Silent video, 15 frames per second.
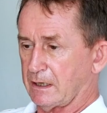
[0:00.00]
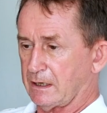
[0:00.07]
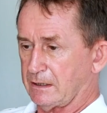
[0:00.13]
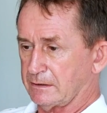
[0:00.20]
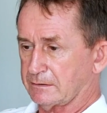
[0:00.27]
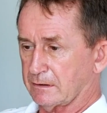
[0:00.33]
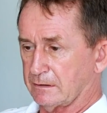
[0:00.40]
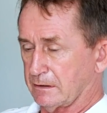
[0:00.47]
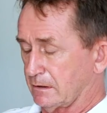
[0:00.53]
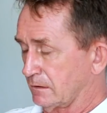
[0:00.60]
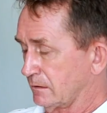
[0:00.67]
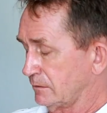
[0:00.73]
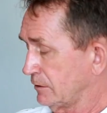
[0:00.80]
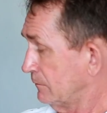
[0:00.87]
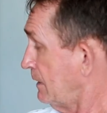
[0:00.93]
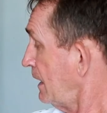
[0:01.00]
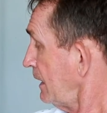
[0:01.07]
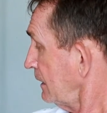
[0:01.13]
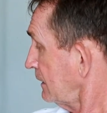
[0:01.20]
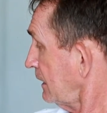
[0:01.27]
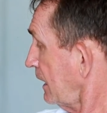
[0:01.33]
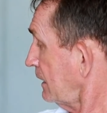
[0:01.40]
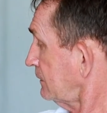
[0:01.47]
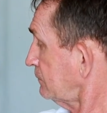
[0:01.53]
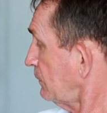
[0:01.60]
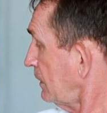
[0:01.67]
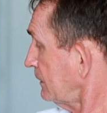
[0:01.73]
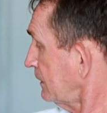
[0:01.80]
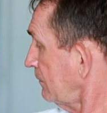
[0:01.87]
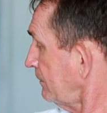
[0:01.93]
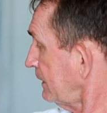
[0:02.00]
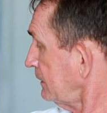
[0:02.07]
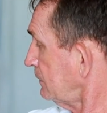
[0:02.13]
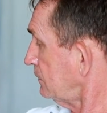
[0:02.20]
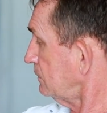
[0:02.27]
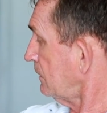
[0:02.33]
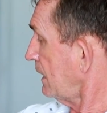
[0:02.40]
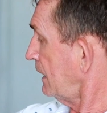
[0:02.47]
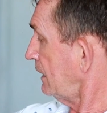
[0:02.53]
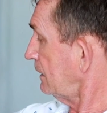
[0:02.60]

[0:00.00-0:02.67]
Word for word: the 8 and the other. The 8 one, there'd be no